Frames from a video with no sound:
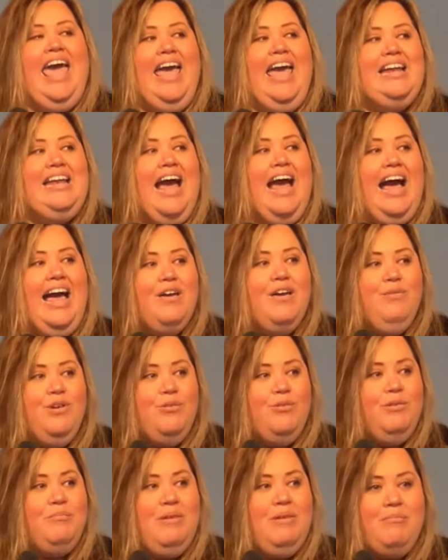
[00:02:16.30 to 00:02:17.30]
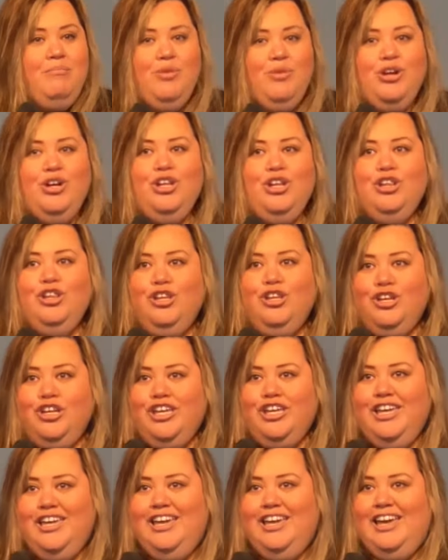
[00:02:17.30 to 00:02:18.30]
And I would remember
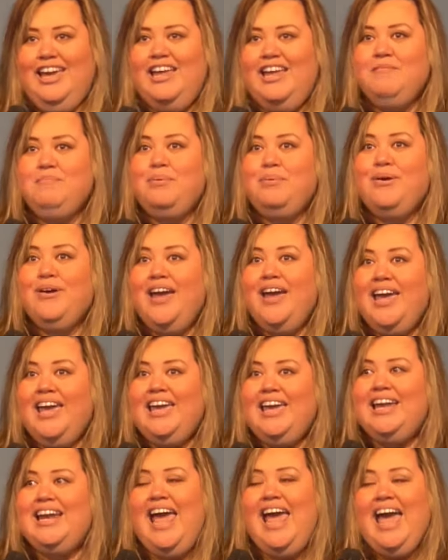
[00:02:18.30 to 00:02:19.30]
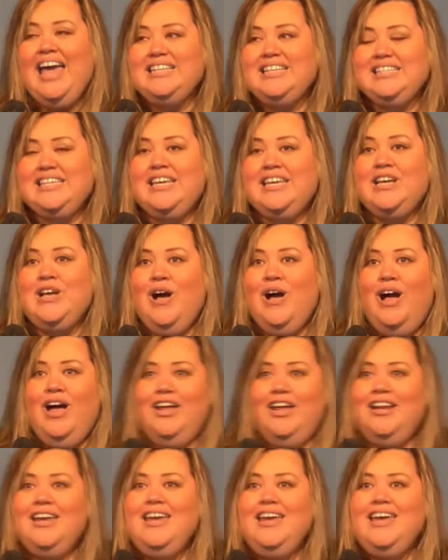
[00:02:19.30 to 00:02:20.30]
looking and praying and asking
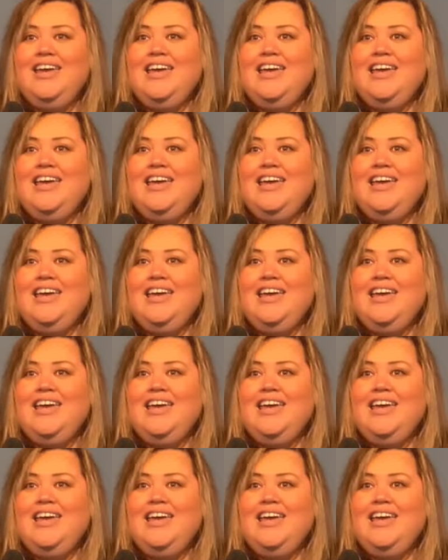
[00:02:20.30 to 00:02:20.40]
God,